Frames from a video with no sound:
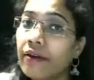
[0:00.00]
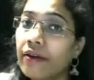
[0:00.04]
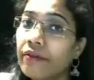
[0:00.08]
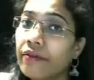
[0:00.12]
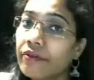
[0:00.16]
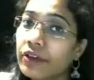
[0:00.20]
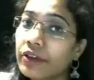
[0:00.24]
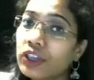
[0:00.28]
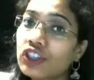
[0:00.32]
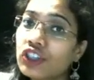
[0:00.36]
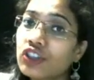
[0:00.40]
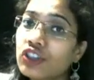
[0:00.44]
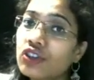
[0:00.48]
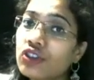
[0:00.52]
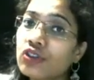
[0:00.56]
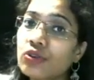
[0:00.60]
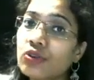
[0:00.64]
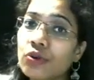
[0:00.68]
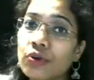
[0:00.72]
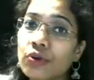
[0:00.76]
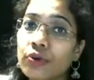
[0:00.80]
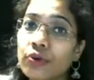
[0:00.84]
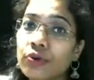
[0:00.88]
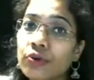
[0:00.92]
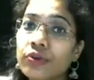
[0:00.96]
which
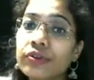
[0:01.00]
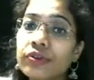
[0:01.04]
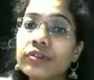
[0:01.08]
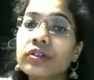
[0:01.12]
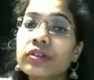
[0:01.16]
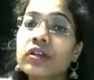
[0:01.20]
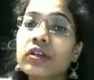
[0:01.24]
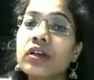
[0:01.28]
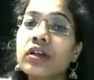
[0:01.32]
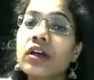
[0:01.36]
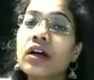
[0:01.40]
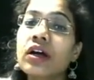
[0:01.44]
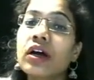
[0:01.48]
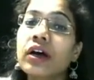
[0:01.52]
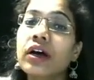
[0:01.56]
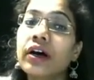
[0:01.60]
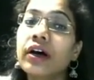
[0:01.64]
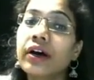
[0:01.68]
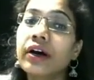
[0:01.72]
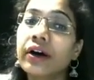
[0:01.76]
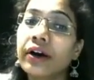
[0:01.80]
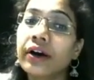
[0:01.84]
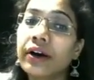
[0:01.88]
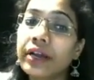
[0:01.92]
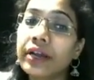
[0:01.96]
shows
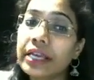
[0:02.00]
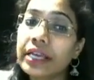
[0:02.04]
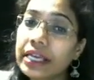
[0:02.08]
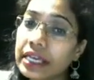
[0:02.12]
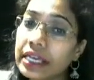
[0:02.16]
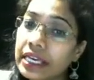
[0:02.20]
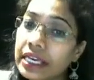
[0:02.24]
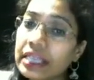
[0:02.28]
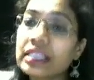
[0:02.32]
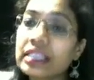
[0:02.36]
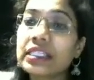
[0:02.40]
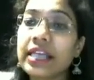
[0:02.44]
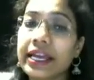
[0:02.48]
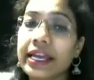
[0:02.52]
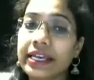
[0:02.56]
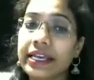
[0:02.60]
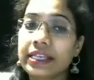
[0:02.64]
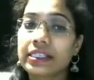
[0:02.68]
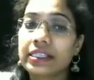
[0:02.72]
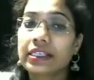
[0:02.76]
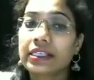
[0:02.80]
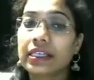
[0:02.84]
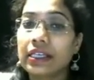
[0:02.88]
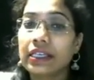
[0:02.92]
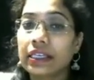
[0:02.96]

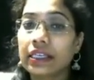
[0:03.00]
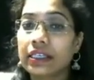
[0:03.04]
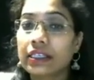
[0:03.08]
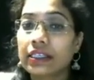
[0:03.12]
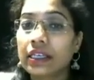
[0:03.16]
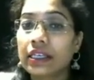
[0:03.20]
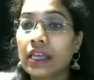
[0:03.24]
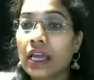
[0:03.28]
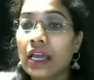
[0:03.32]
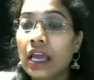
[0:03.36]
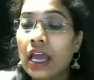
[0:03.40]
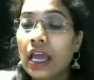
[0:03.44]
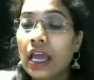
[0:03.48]
yeast-like cells.